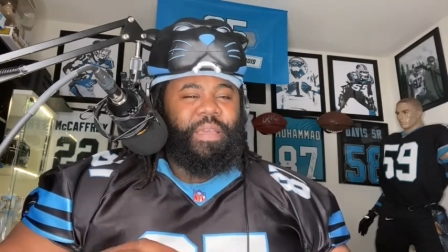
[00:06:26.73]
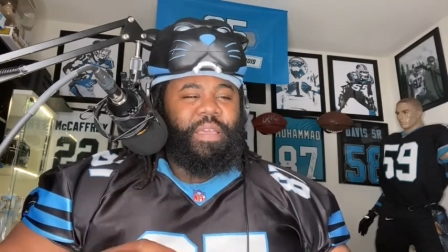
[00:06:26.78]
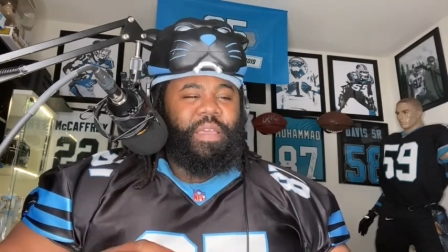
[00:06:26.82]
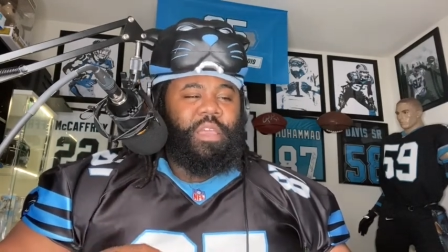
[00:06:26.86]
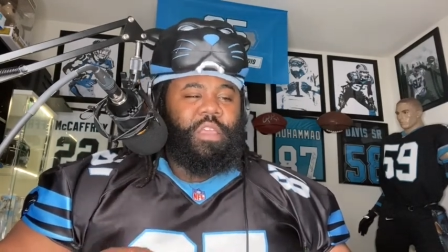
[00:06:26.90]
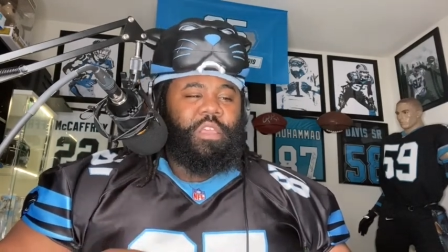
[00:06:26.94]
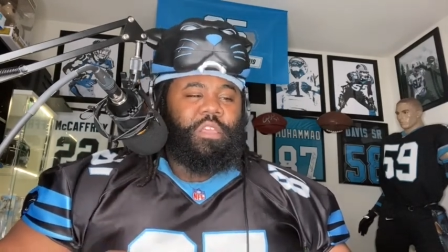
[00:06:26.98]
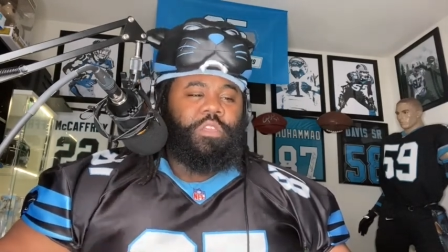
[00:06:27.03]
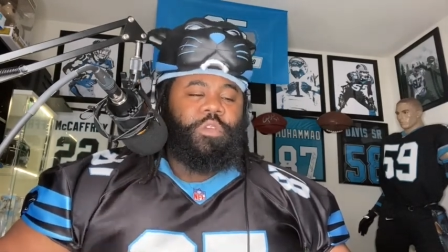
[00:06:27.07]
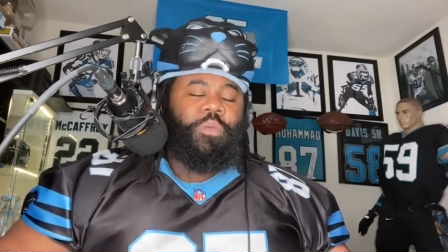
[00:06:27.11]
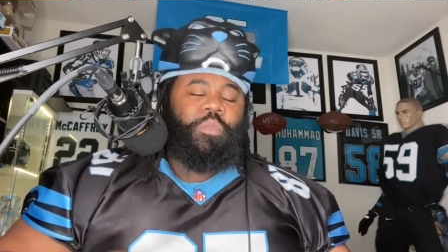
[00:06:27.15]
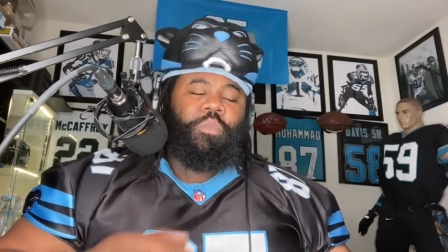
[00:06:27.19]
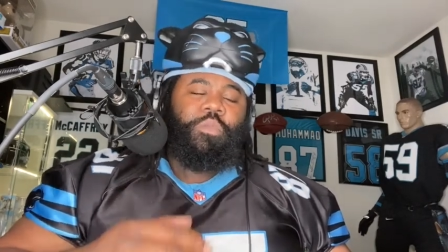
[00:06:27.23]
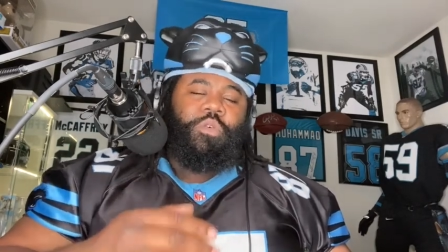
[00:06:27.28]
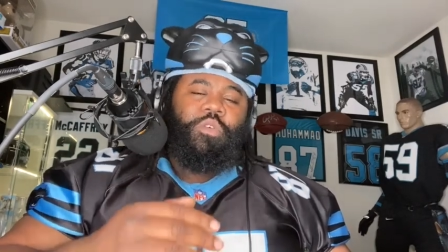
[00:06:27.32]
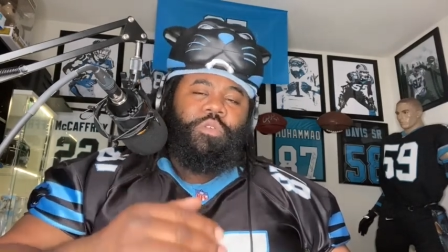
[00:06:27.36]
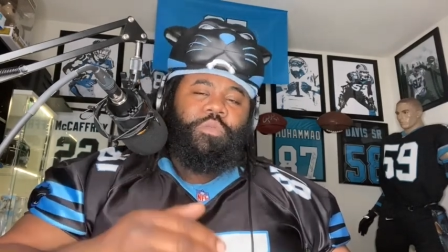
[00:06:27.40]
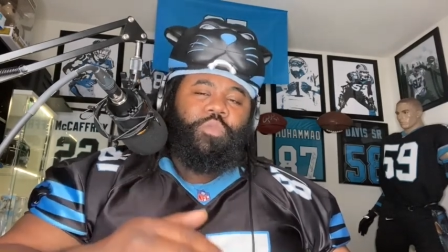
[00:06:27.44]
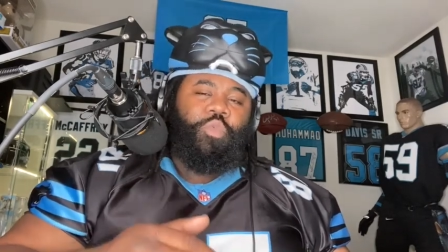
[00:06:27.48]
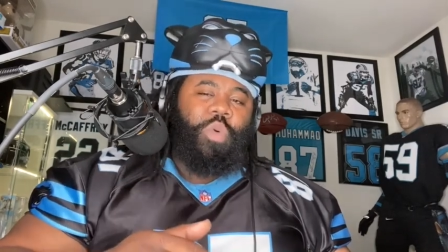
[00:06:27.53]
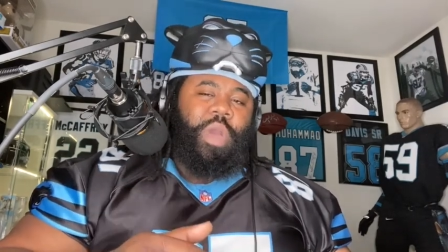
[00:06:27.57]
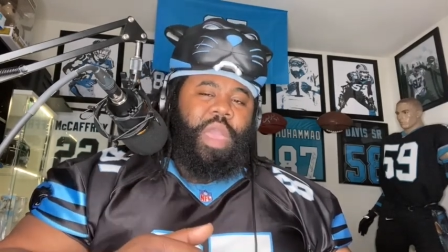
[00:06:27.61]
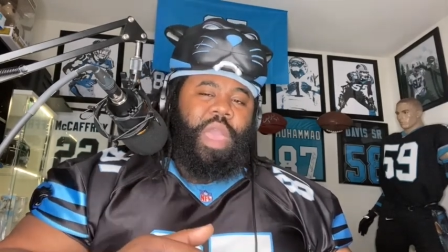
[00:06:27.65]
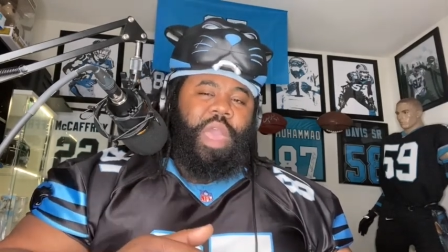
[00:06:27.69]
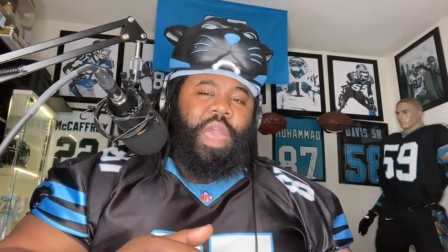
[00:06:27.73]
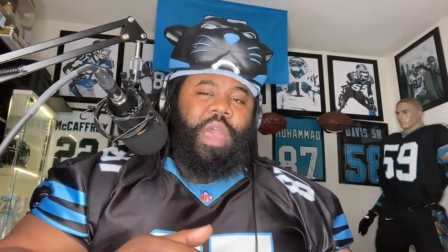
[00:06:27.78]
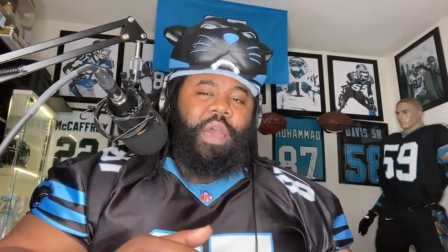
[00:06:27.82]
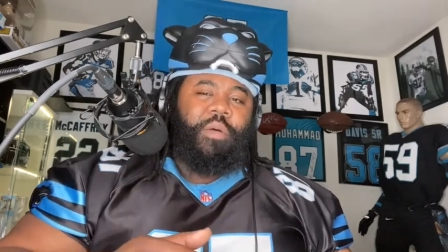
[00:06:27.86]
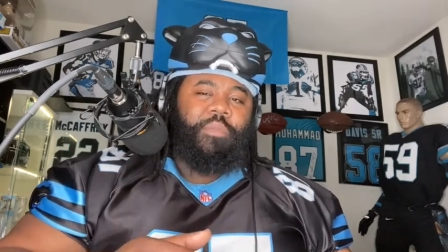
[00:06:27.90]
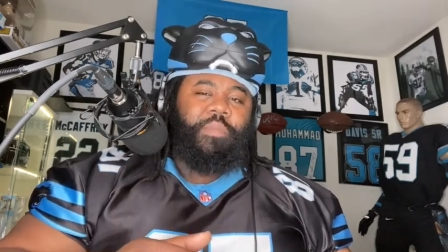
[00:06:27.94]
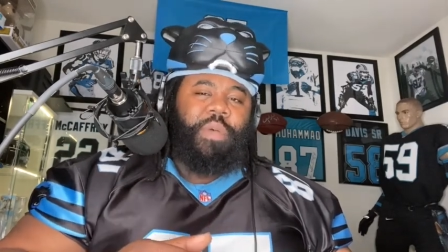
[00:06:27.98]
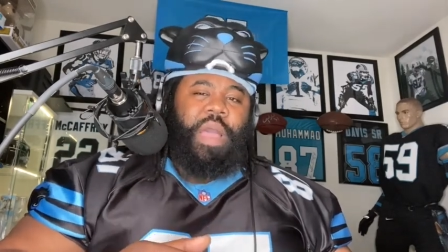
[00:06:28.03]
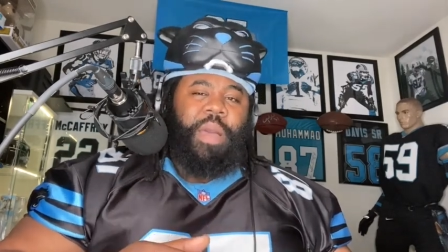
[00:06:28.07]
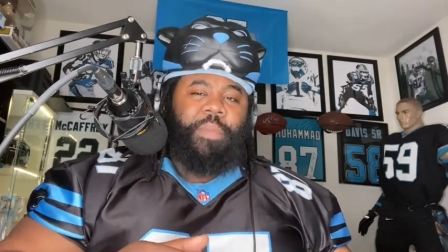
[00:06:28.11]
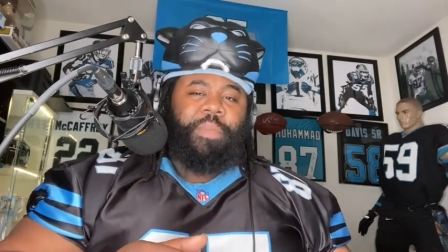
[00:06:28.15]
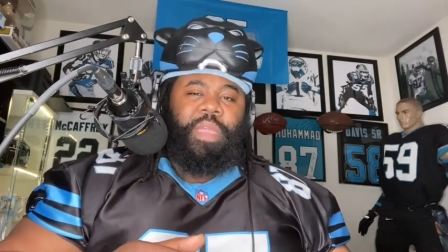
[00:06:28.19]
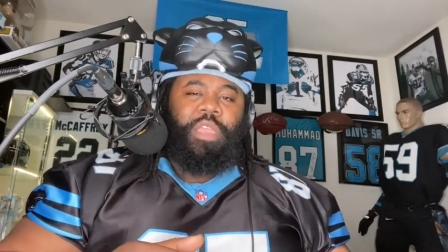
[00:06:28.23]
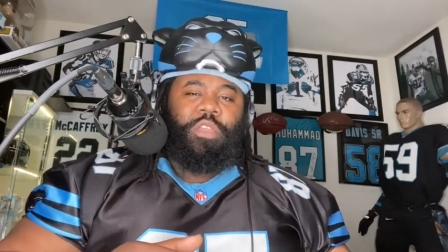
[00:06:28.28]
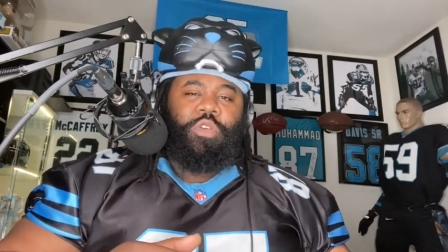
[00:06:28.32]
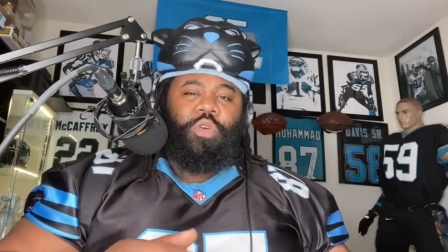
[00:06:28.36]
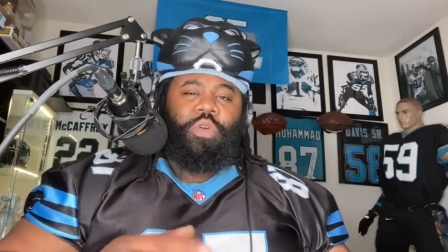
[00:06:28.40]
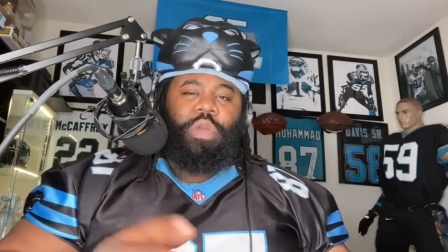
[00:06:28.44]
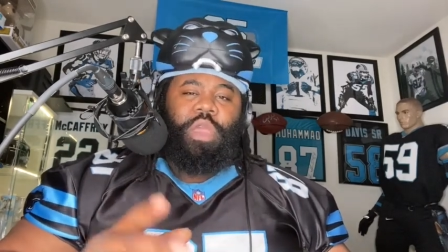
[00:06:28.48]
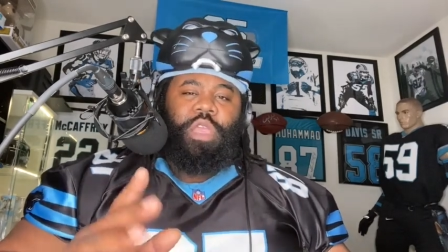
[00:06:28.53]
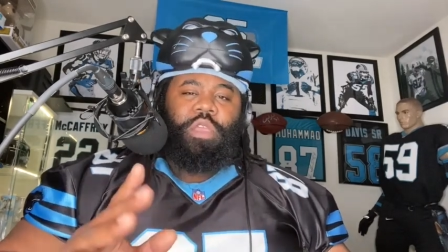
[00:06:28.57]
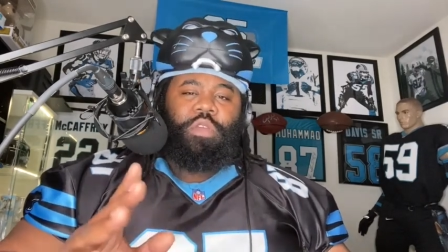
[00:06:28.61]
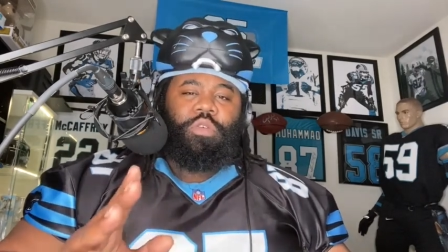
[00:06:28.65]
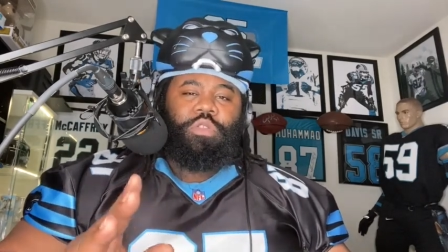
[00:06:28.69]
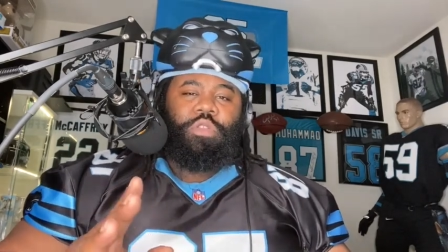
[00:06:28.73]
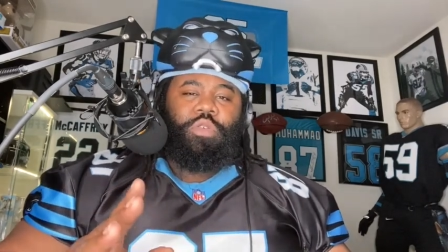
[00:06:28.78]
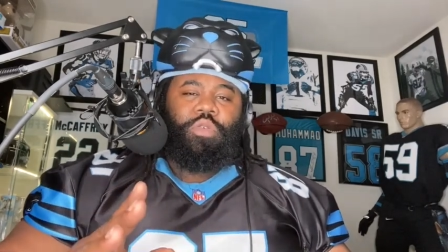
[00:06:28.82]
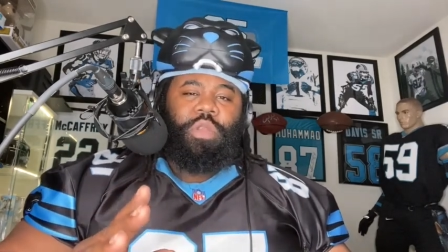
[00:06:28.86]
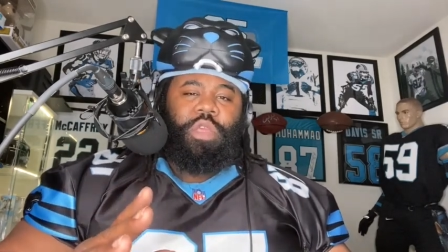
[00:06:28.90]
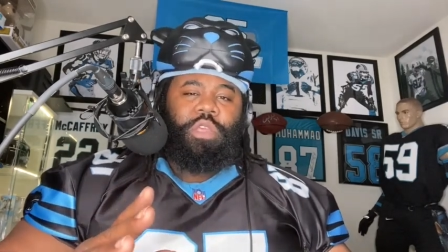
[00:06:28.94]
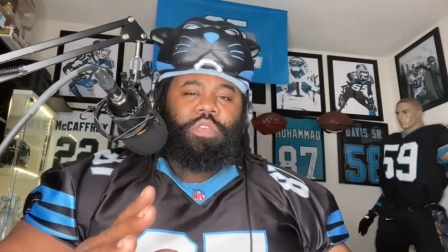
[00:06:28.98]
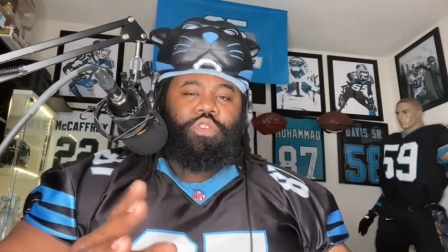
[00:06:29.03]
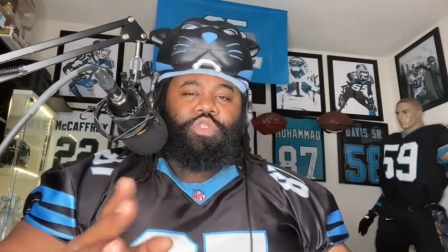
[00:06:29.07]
you move well. I mean, you and you do this.